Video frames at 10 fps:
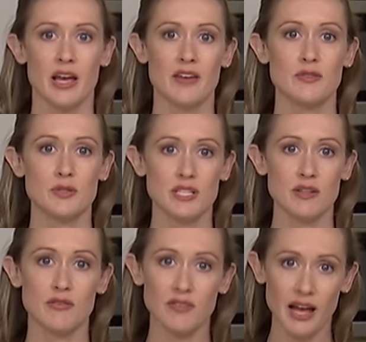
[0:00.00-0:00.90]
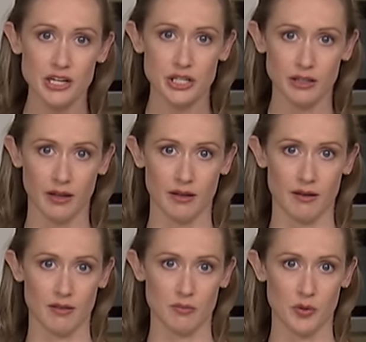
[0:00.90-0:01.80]
If you see a flashing light
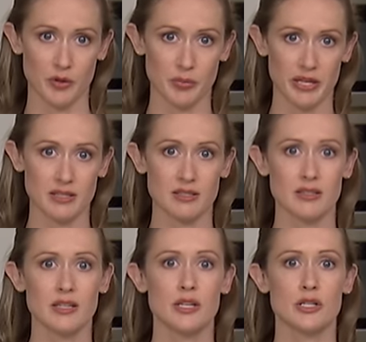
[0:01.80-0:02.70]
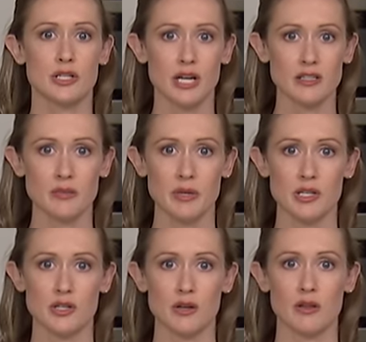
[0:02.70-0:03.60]
on the motor base, check to make
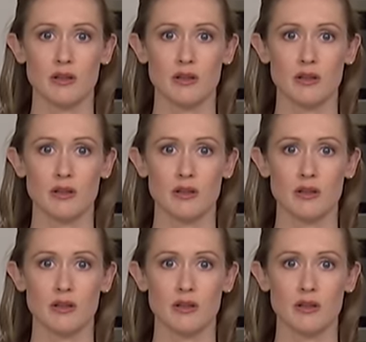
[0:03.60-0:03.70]
sure the